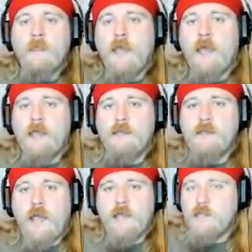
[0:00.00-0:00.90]

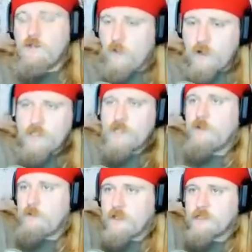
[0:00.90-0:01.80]
And I didn't want to do
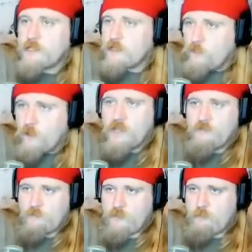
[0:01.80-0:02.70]
it because I didn't want to
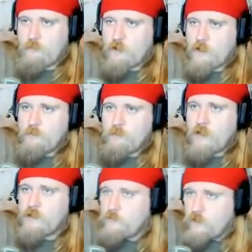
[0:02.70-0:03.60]
give up that money.
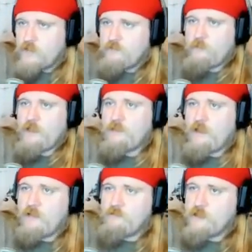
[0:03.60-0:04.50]
I didn't want to give up that
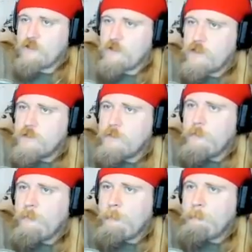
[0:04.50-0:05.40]
livelihood.
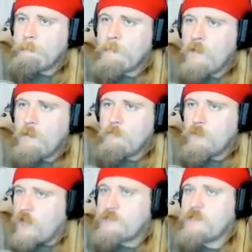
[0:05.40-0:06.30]

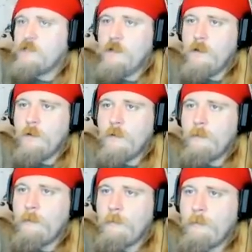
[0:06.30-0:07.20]
But
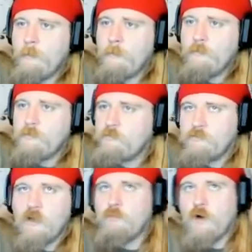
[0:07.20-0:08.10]

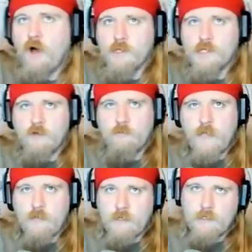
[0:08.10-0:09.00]
no balls, no
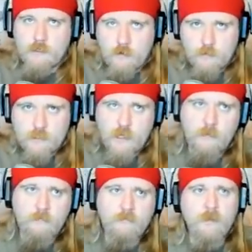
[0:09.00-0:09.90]
babies. You know what I'm saying?